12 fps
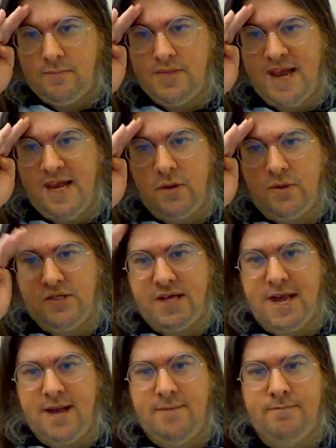Thank you once
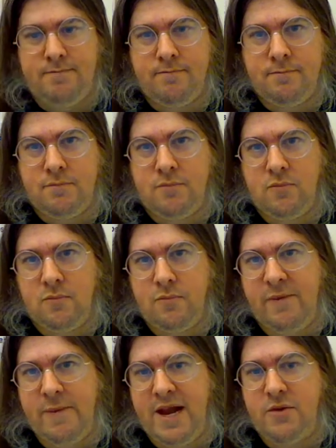again.
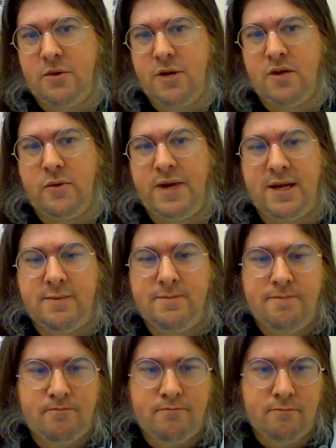We made it through another week.
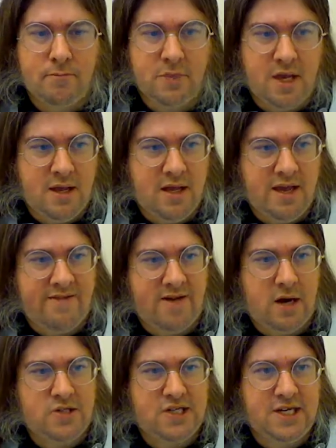If I
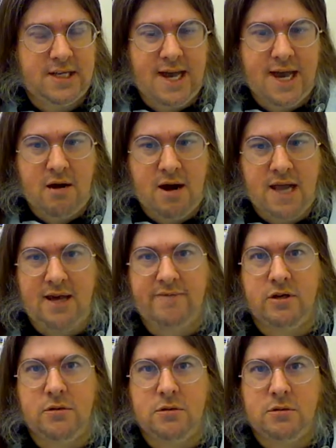don't see you later, I
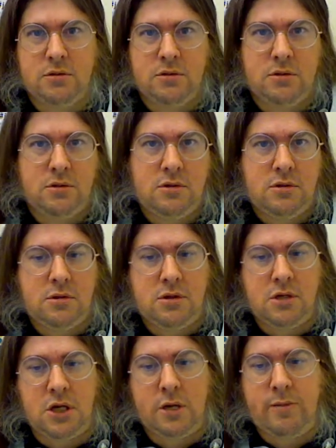love you.
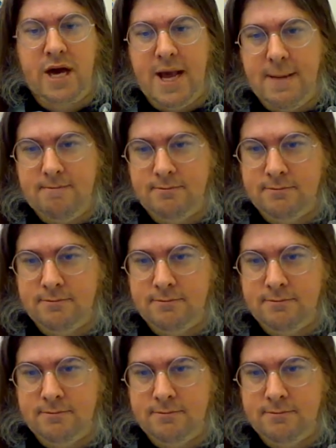Goodbye.